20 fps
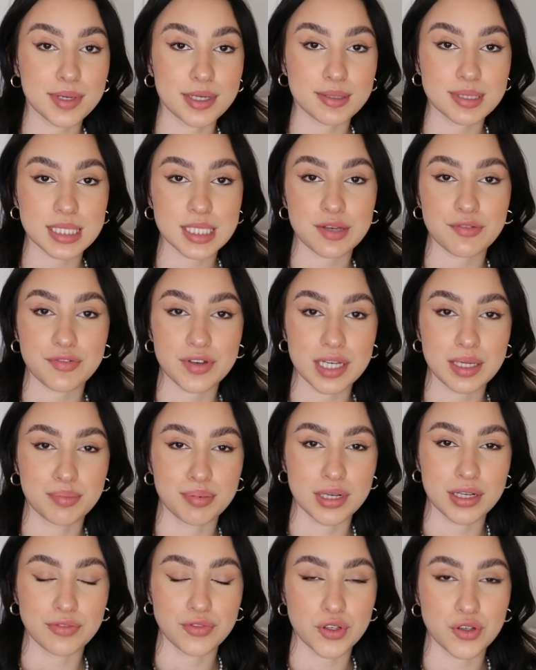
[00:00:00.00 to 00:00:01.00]
been using
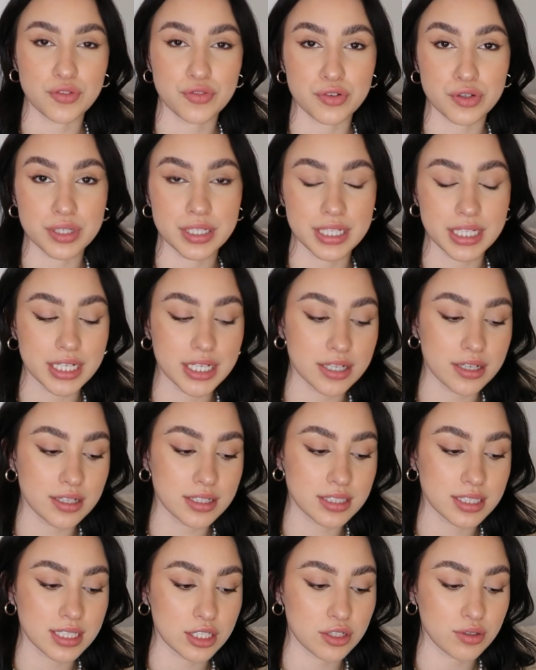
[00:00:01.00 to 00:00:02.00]
Feed Preview for
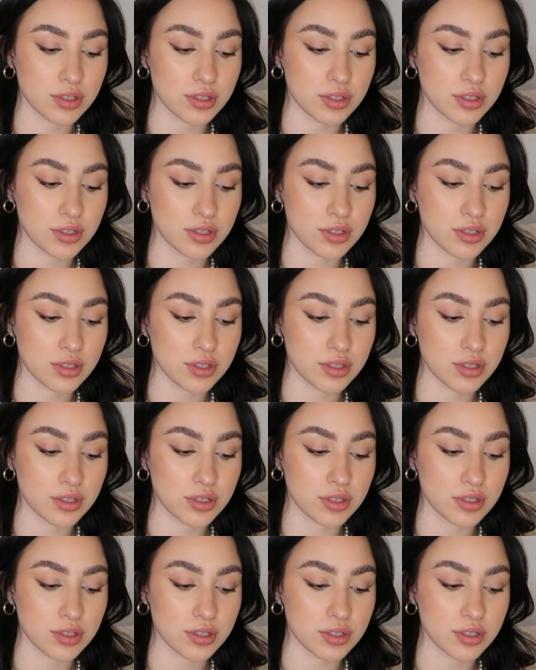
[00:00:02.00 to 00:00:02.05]
years.